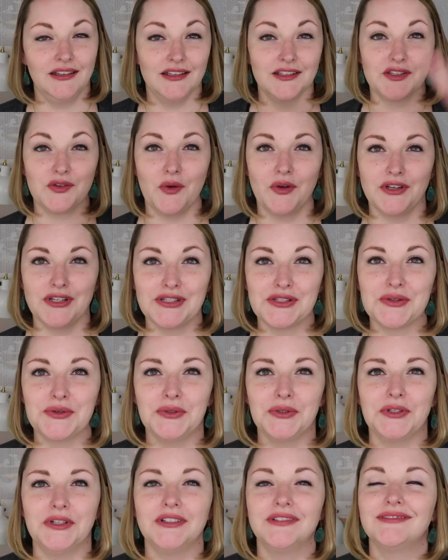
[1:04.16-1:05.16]
is going to
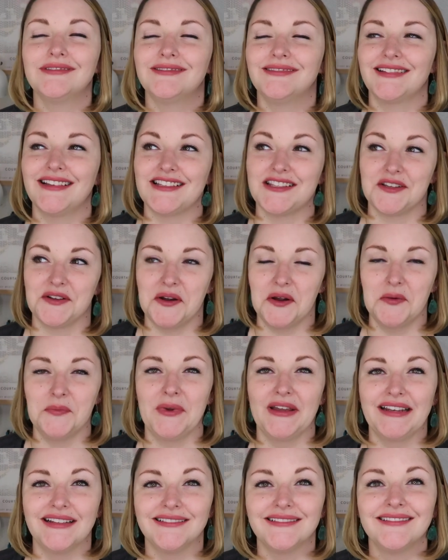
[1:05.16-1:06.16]
school because they're
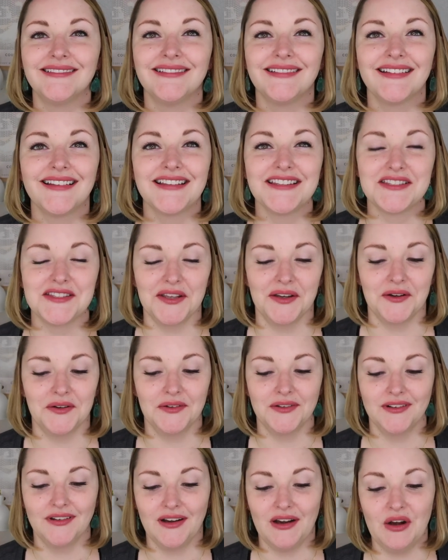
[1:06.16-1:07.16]
open.
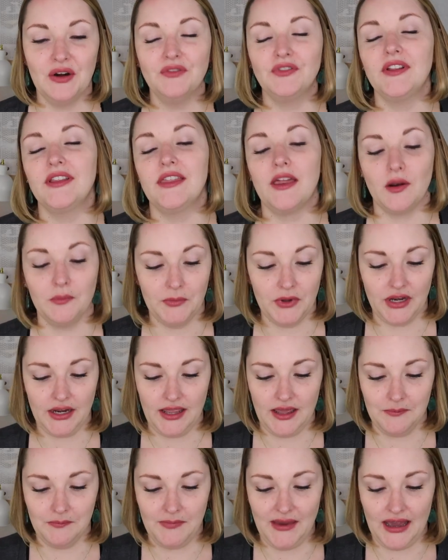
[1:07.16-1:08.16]
So hopefully that'll put
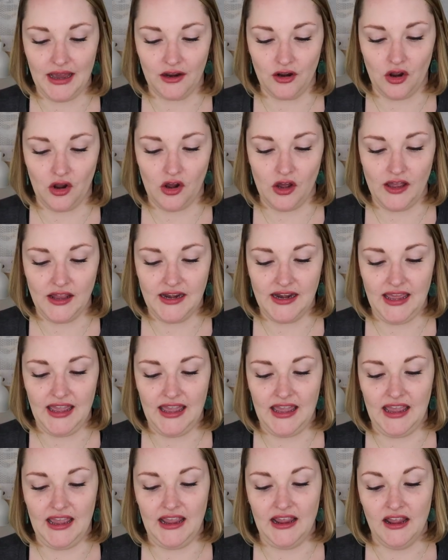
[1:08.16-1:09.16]
him back on
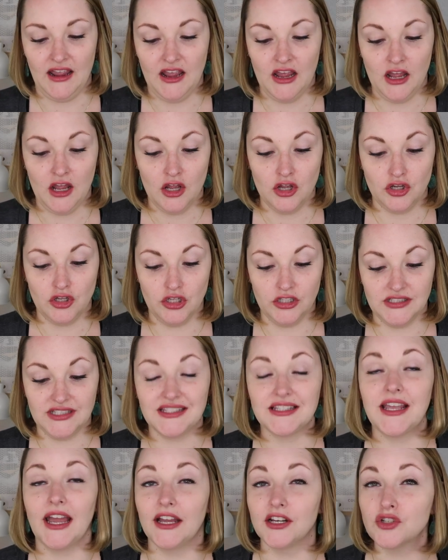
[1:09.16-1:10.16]
a good
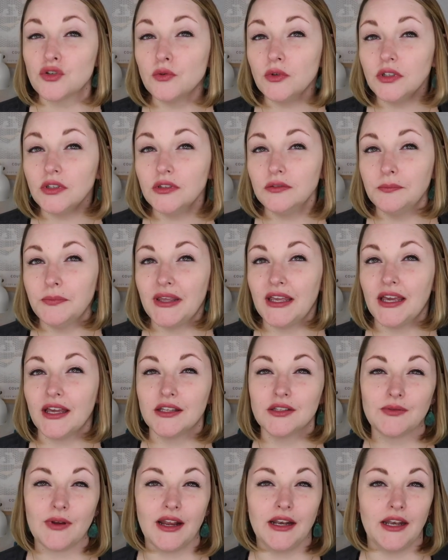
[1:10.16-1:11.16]
schedule,
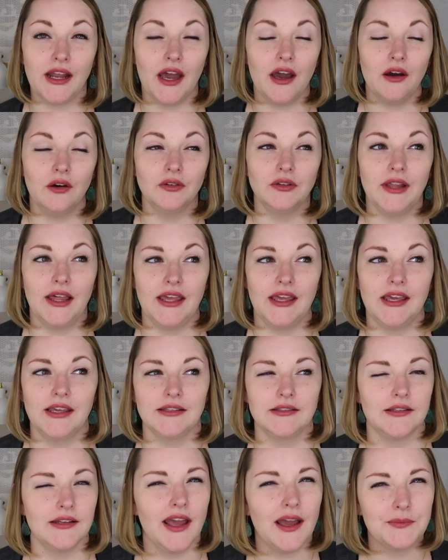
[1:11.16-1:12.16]
because right now like
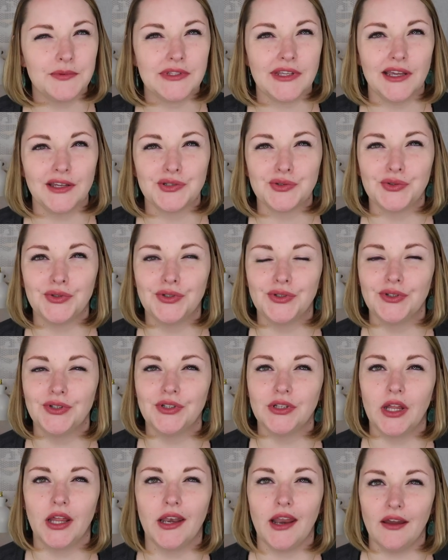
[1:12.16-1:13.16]
his nap
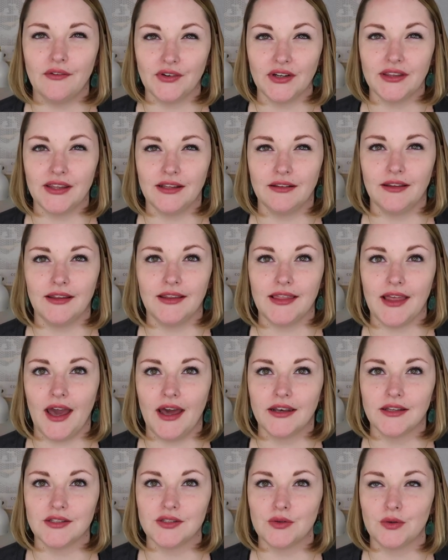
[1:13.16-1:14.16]
schedule and everything like
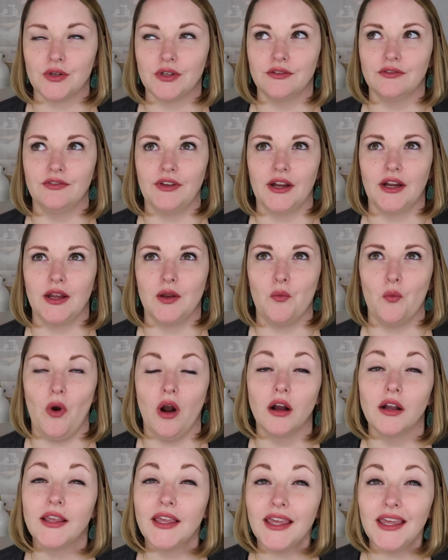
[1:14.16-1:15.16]
that is sort of very
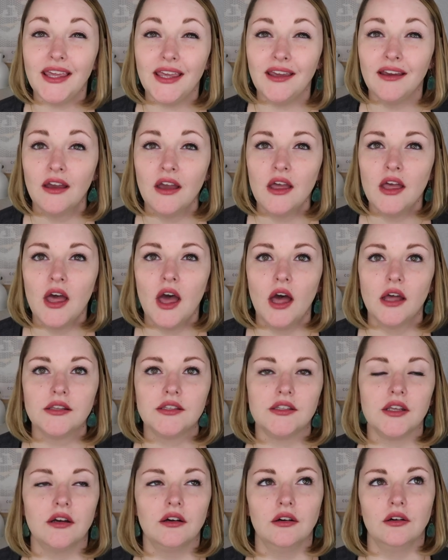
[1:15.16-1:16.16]
wonky.
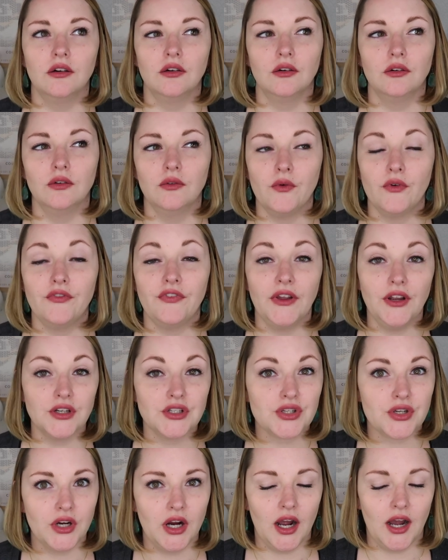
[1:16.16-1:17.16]
So
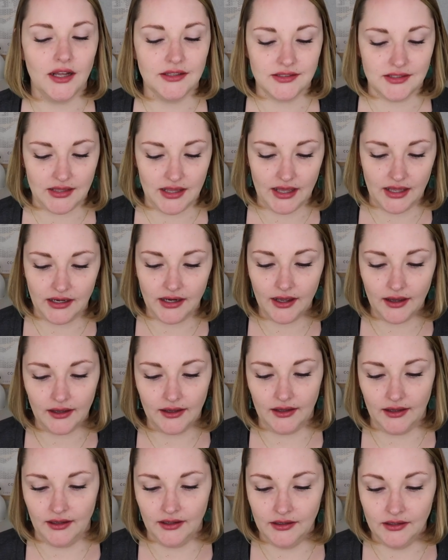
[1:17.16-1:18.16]
fingers crossed
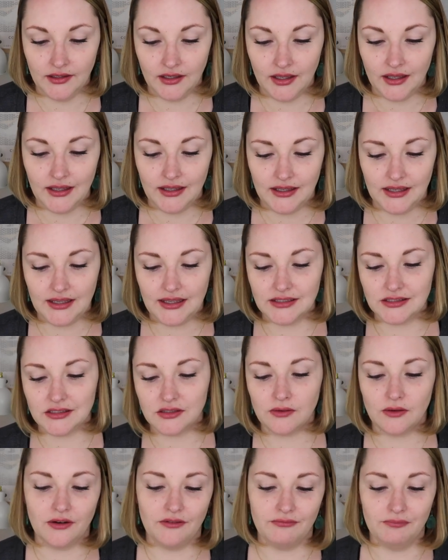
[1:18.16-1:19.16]
that he gets
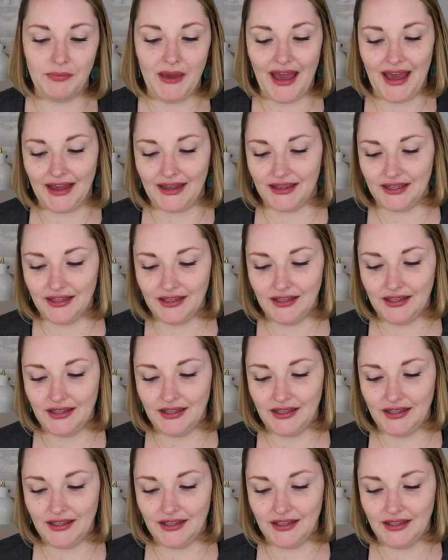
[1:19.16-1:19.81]
sort of back